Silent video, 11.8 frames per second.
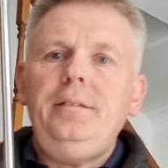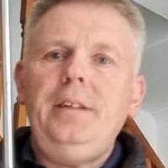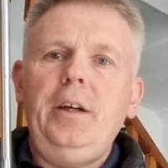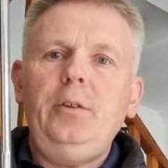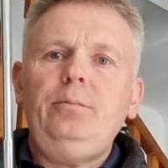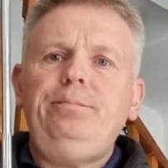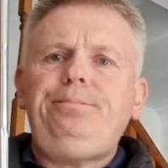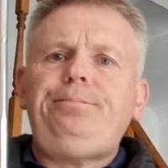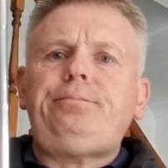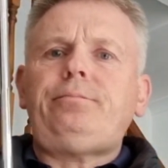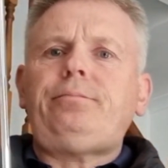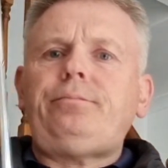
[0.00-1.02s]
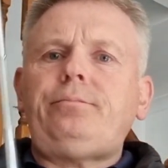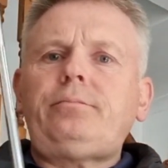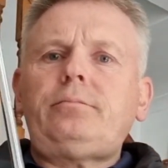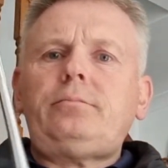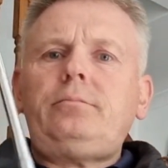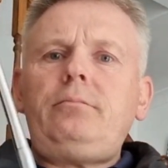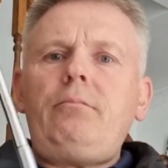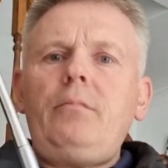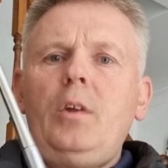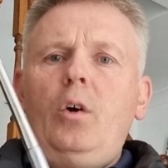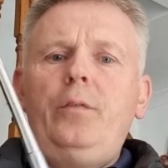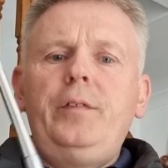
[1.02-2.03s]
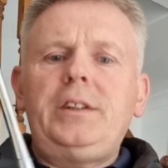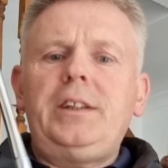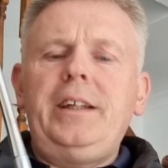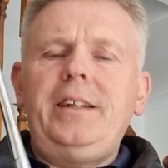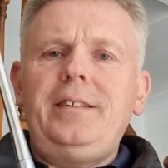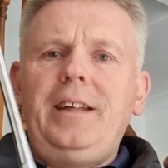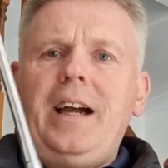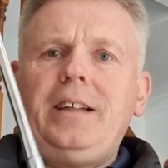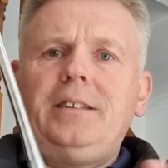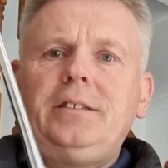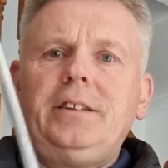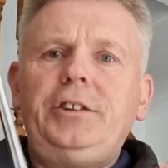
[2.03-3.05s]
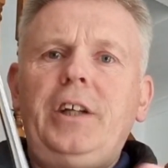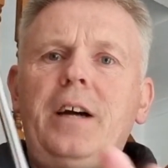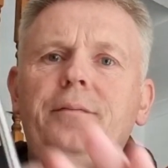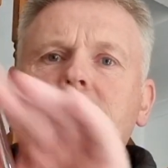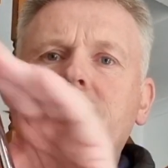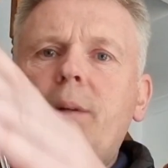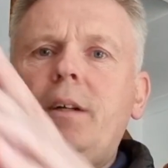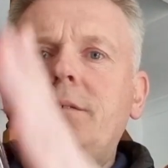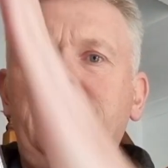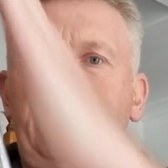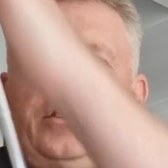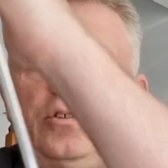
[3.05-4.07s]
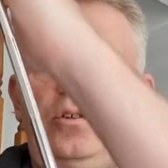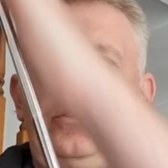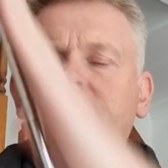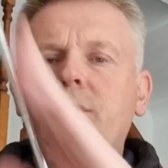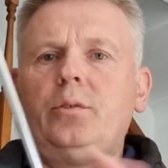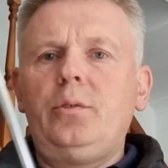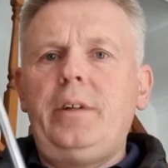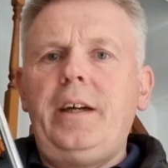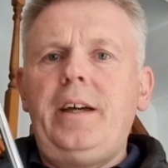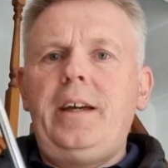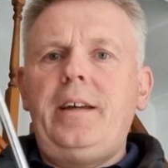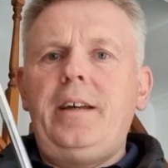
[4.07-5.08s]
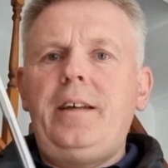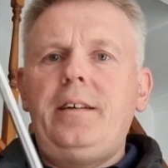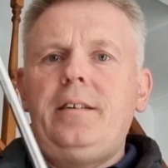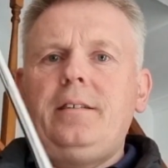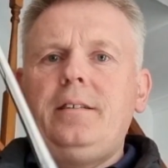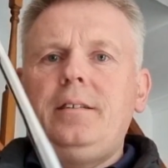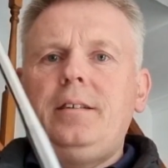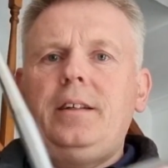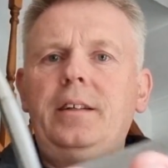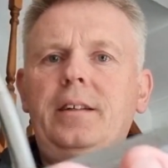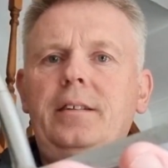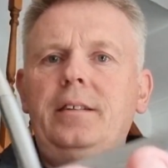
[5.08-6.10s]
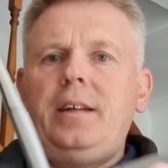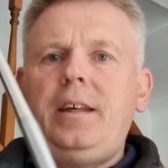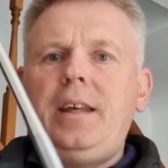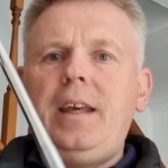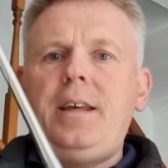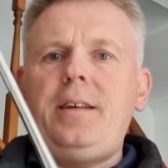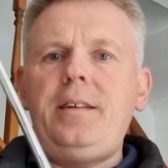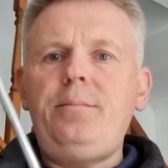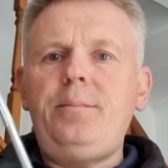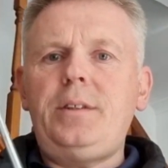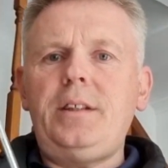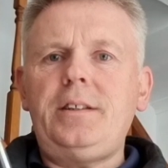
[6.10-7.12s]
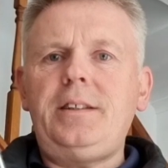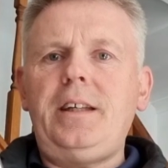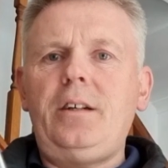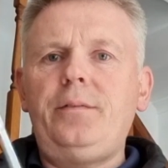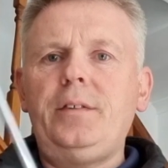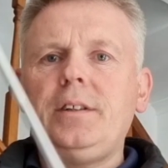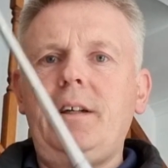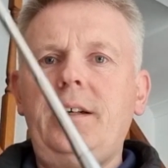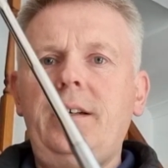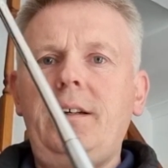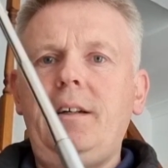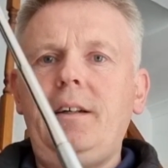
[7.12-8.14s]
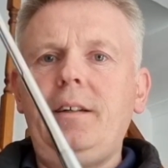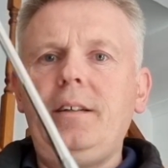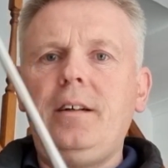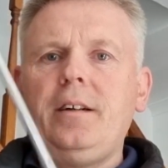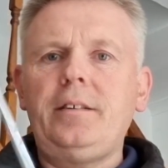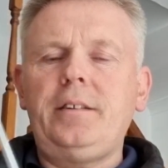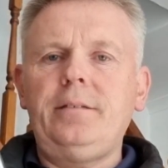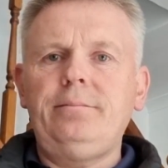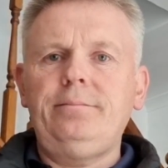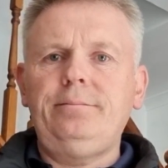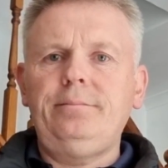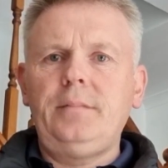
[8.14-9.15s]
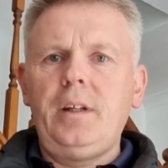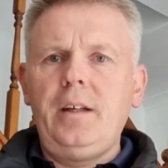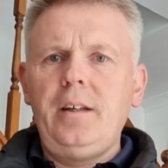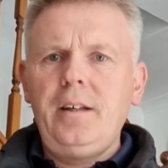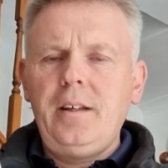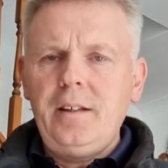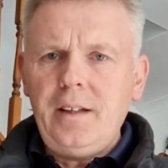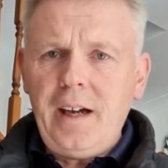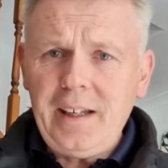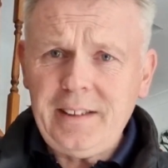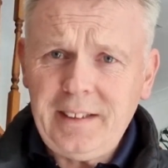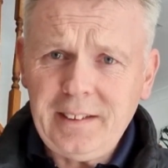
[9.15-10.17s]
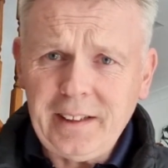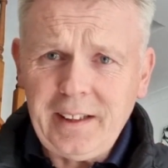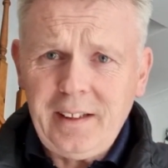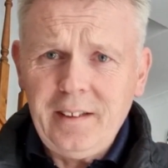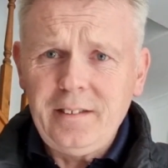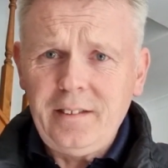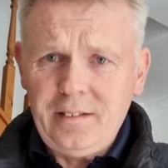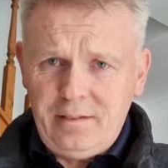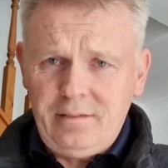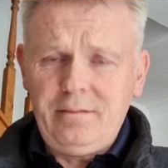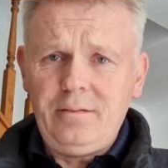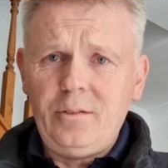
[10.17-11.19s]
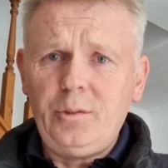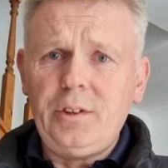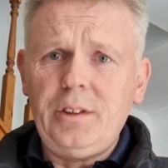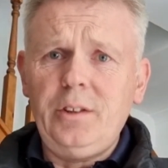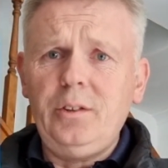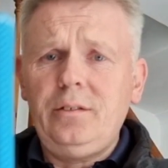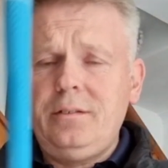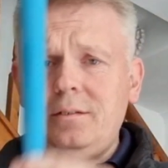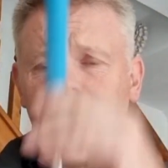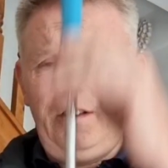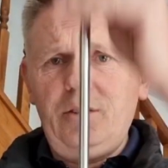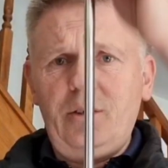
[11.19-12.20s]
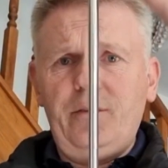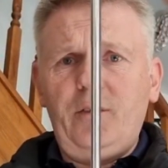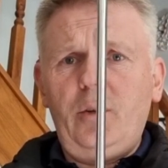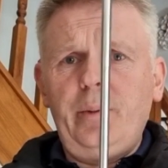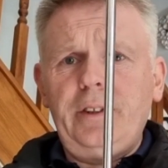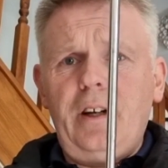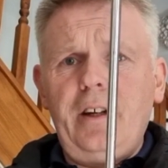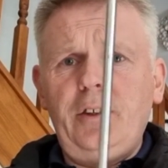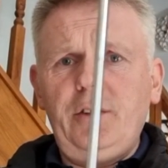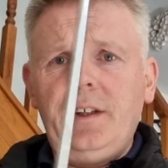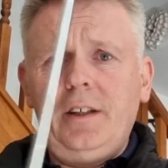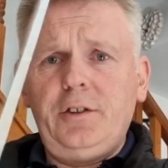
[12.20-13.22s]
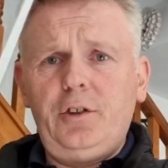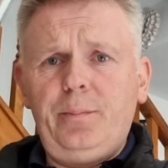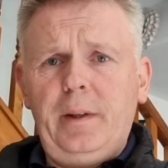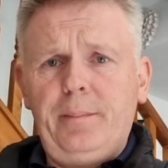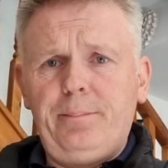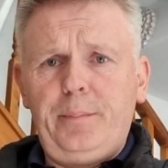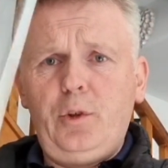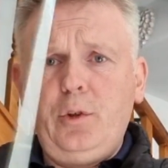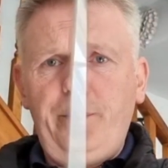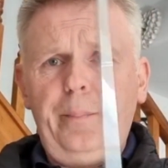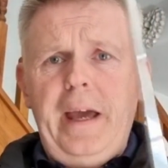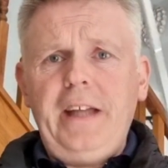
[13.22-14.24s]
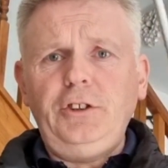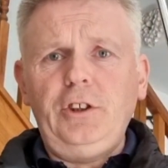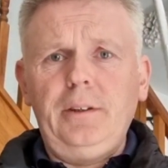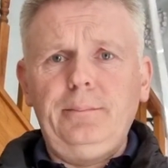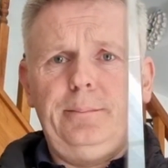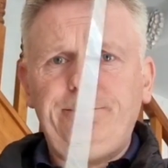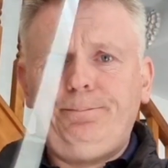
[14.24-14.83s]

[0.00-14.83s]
Now, obviously the angle of the shaft as well sits off, so it aims itself at an arc. Ideally, I've always argued it should be a pure pendulum,